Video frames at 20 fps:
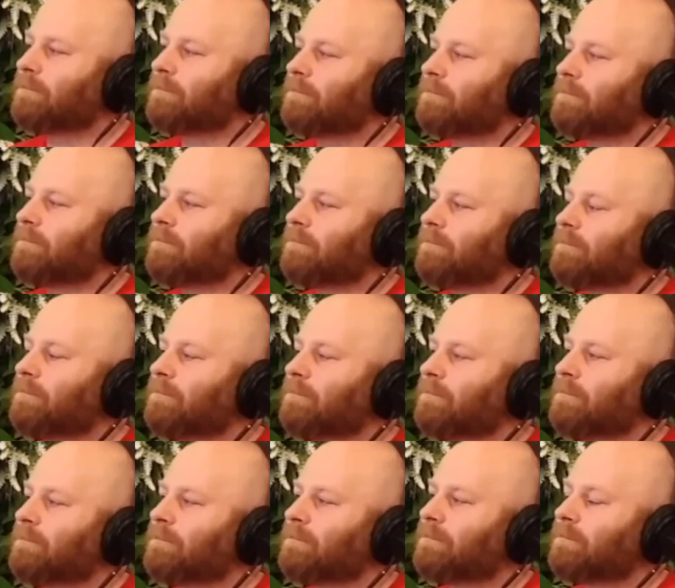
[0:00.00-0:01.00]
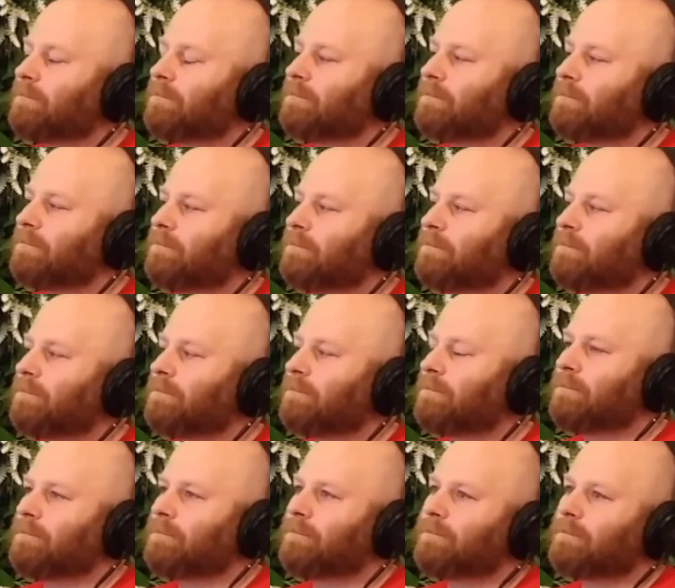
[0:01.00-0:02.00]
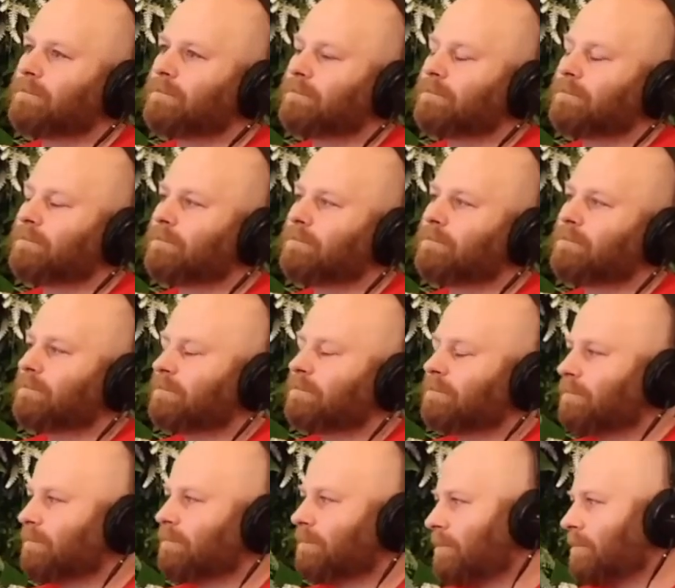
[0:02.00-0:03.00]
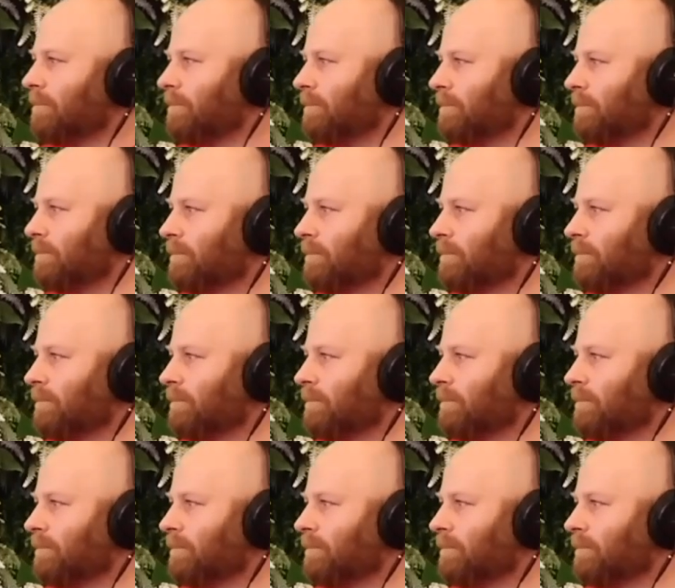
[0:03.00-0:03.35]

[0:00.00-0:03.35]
This person isn't speaking.